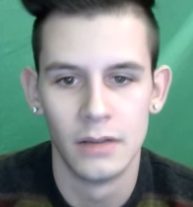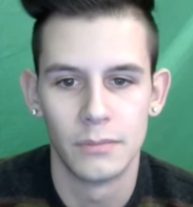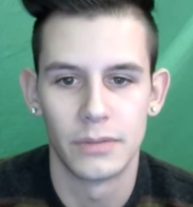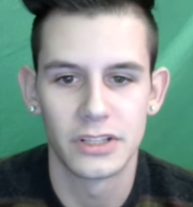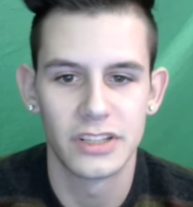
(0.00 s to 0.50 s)

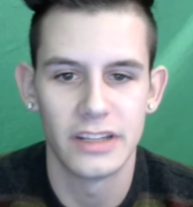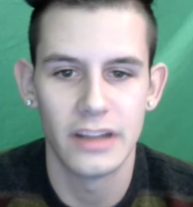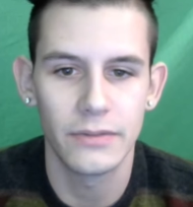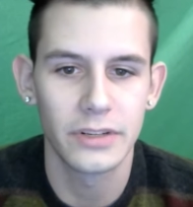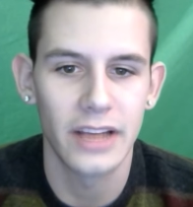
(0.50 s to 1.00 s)
But she
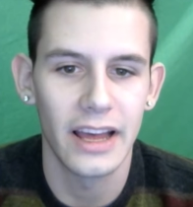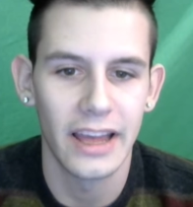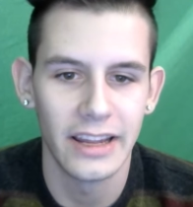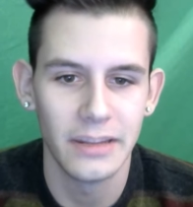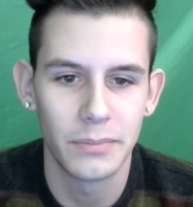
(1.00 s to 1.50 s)
never got
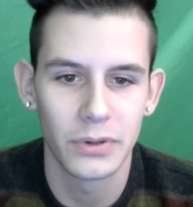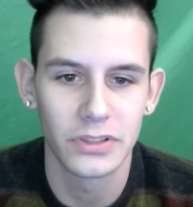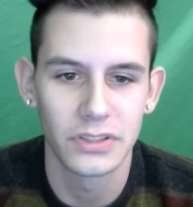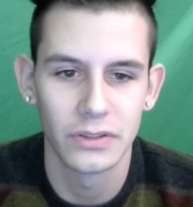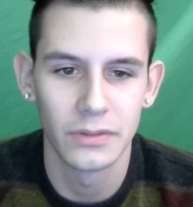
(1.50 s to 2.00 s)
any
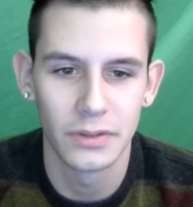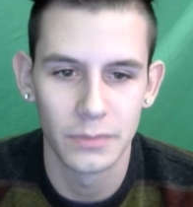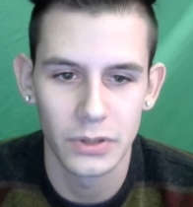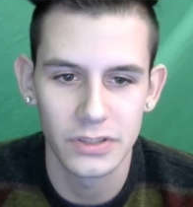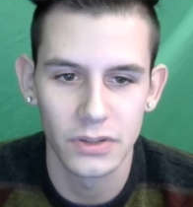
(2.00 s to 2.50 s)
personal
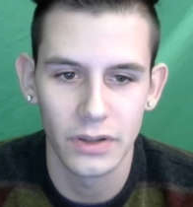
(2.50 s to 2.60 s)
personal